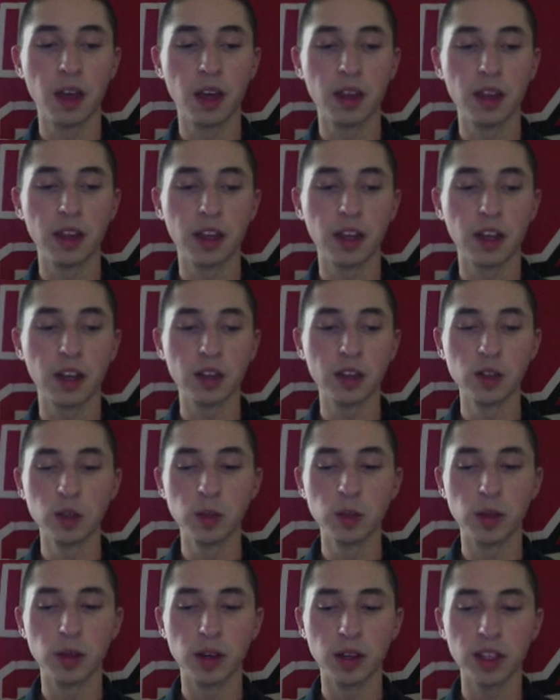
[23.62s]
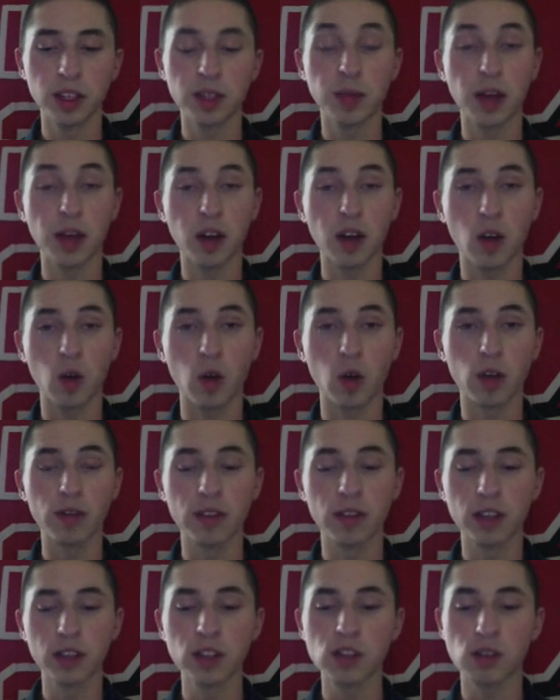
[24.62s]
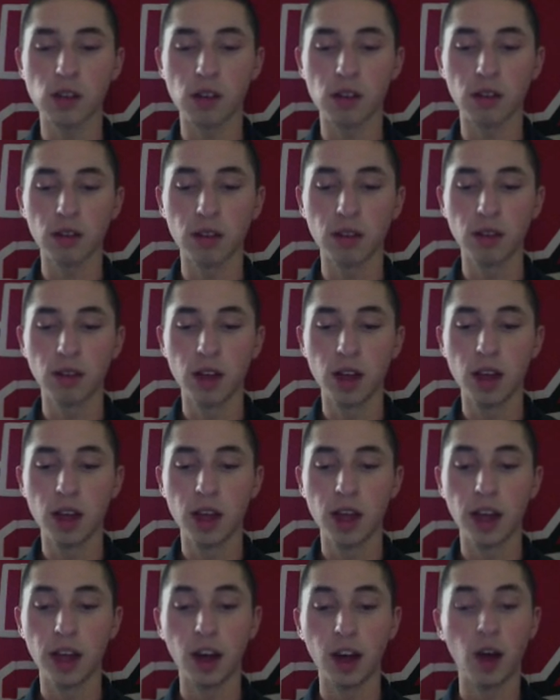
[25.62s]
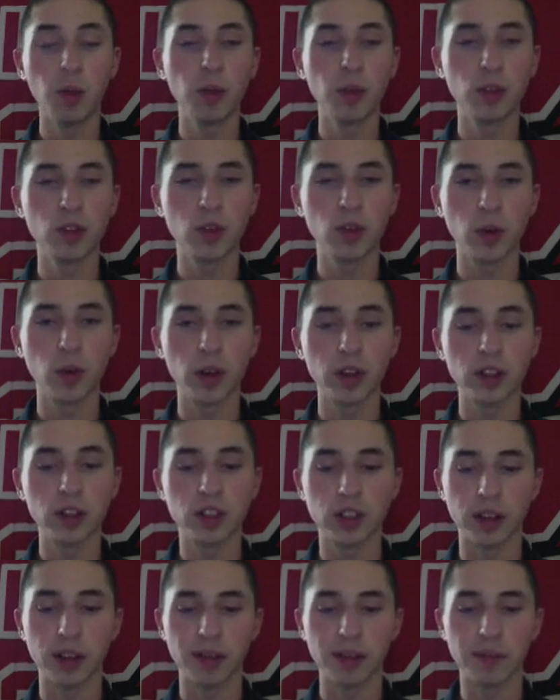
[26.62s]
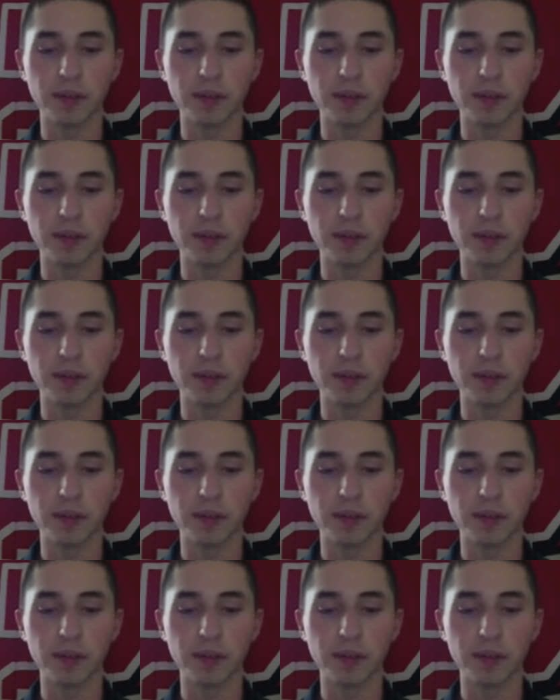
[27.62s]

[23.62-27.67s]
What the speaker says: The kudzu bug is about 1/4 of an inch long and almost square in shape.